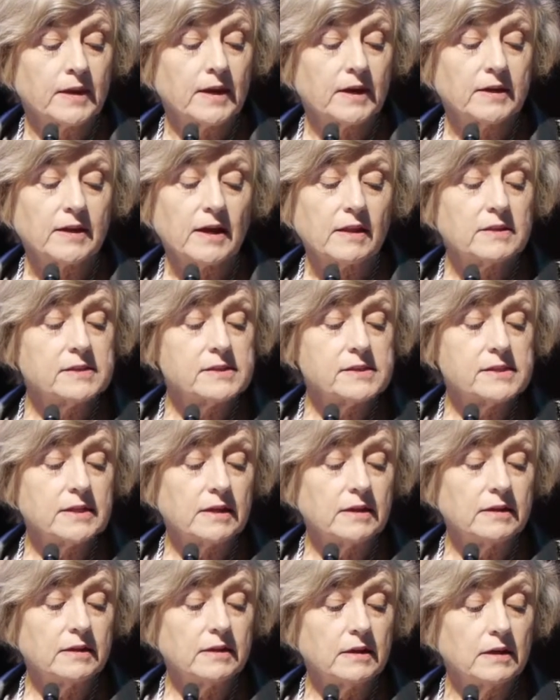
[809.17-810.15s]
Another
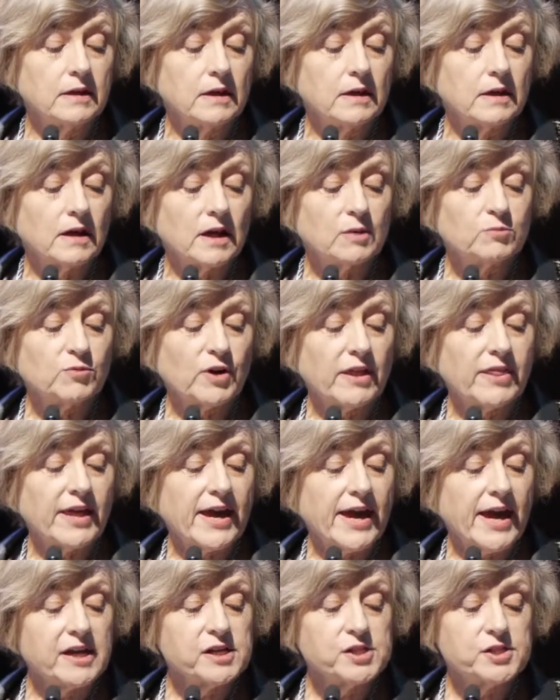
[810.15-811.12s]
said, "I'm rather
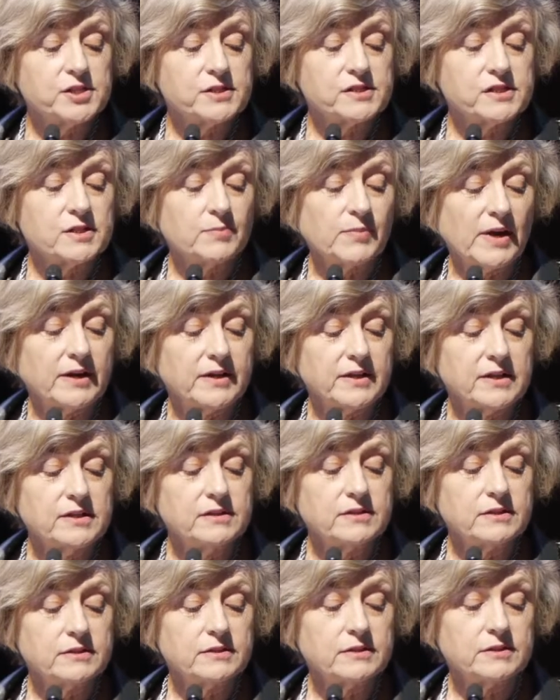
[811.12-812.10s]
anxious about
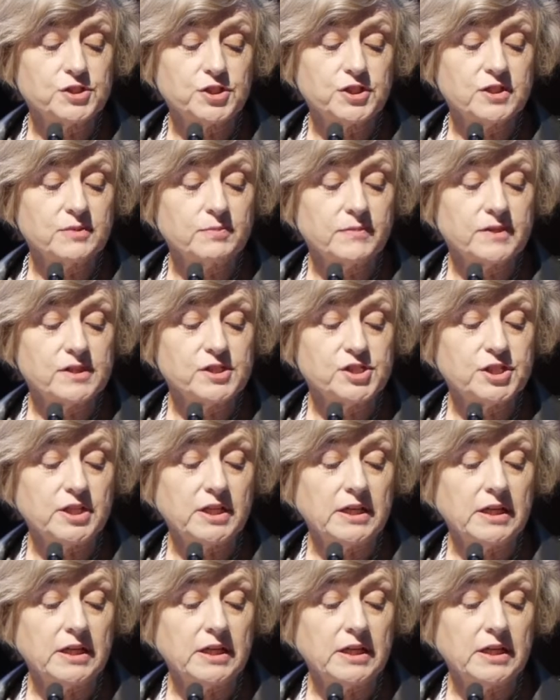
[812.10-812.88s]
internship this